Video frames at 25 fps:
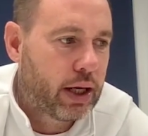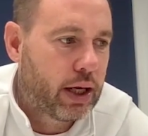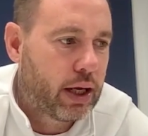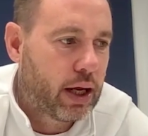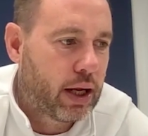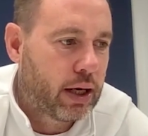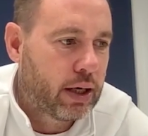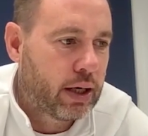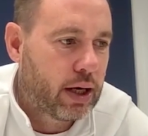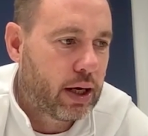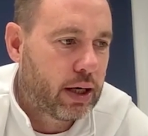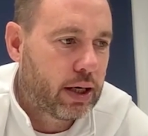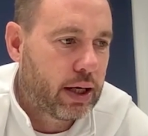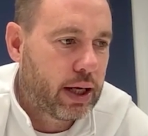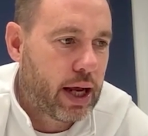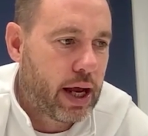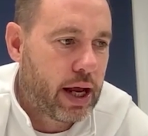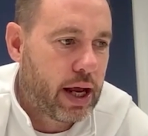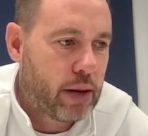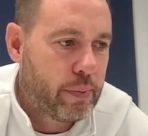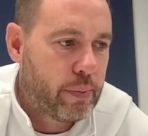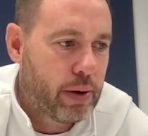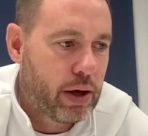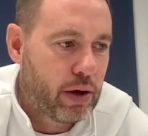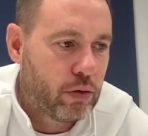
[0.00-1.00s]
and
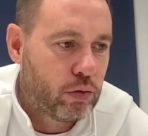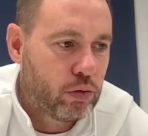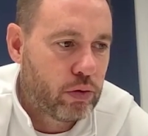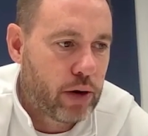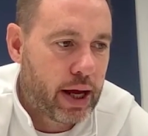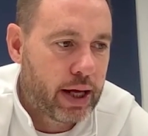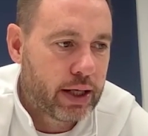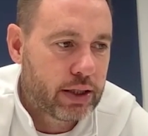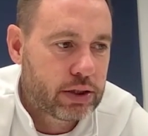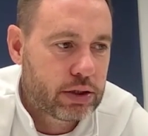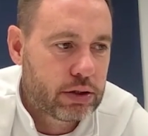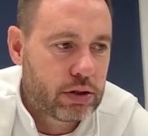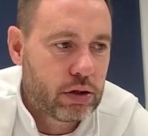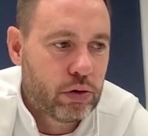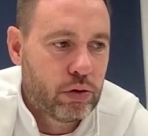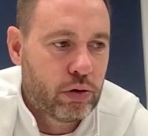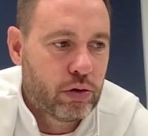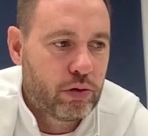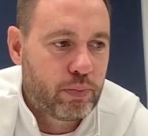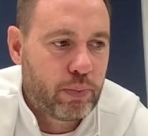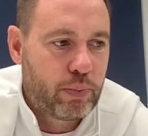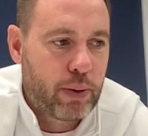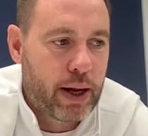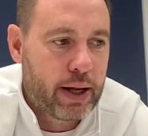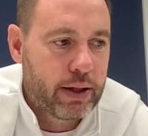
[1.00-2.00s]
getting a bit of rest who
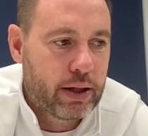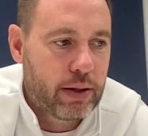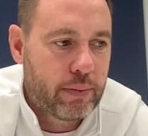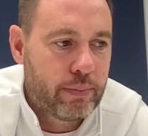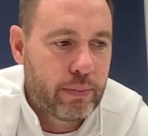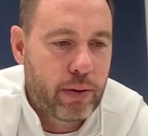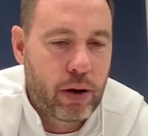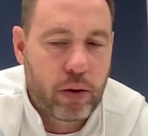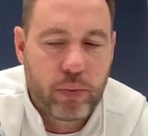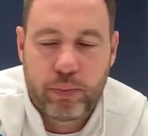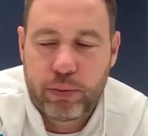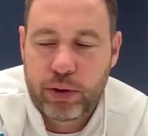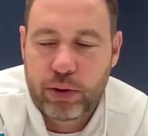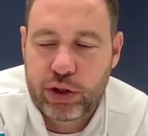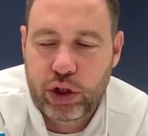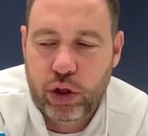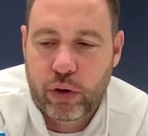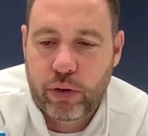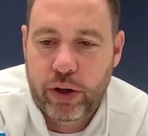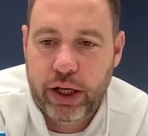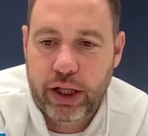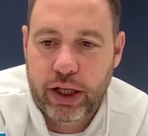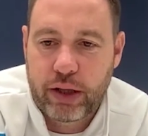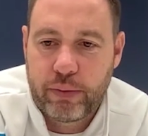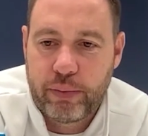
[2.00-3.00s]
have played the
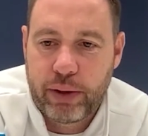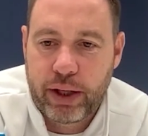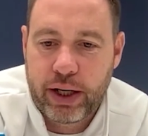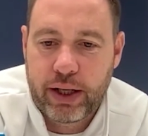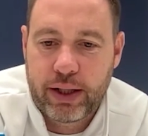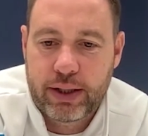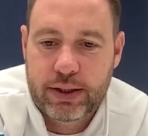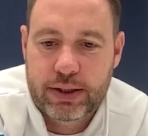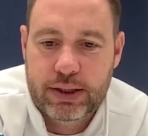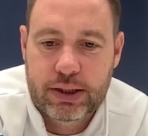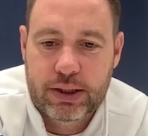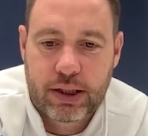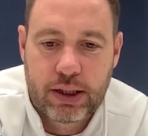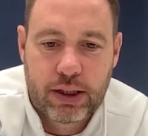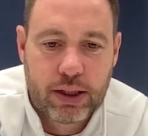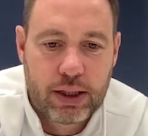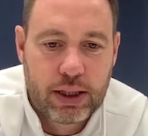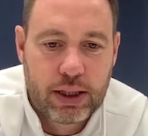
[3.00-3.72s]
majority of the minutes.